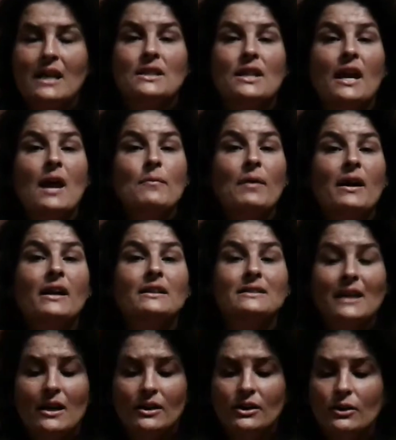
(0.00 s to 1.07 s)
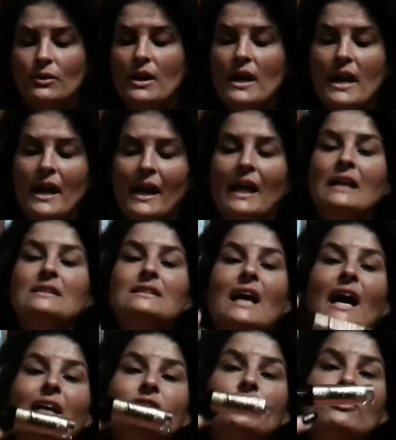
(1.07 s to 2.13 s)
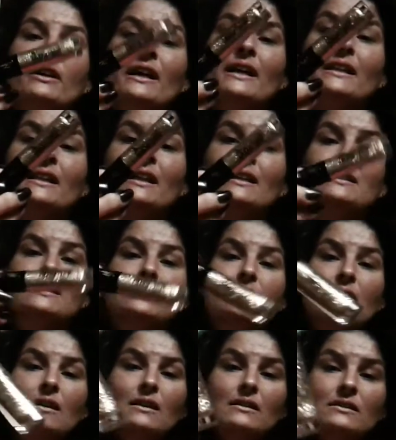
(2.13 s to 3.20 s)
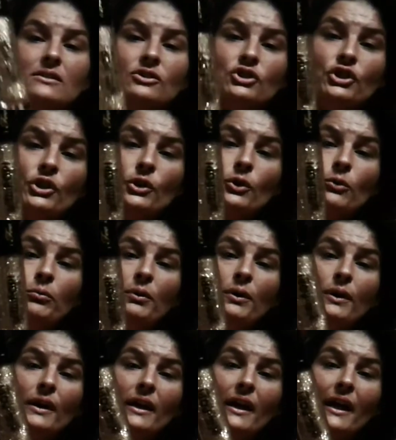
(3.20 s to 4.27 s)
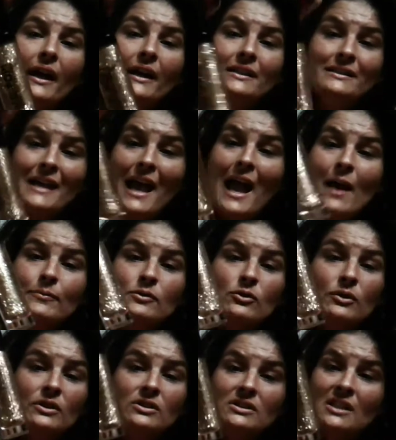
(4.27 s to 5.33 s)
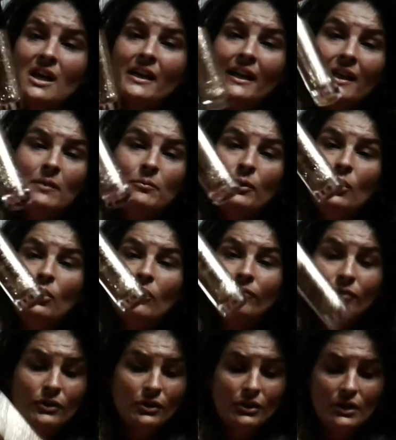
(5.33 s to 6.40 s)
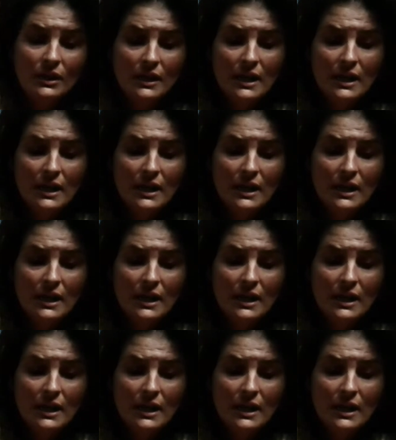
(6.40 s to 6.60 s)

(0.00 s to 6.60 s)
And then I'm going to tell you, inside you get this tube. It's absolutely stunning and beautiful.